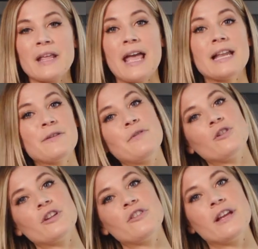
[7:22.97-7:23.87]
And if
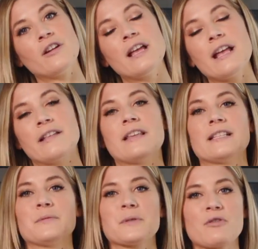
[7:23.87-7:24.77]
you're new here, hit
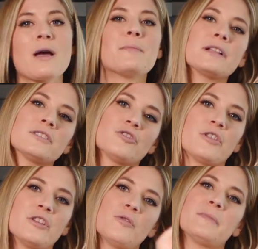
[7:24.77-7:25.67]
that subscribe button so
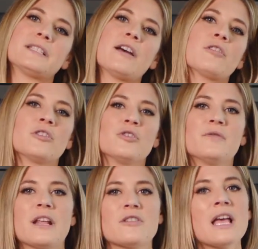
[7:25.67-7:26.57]
you don't miss out on new
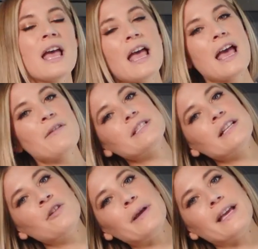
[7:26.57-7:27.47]
videos every
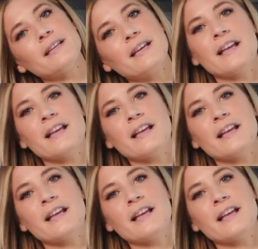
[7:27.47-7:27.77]
single week.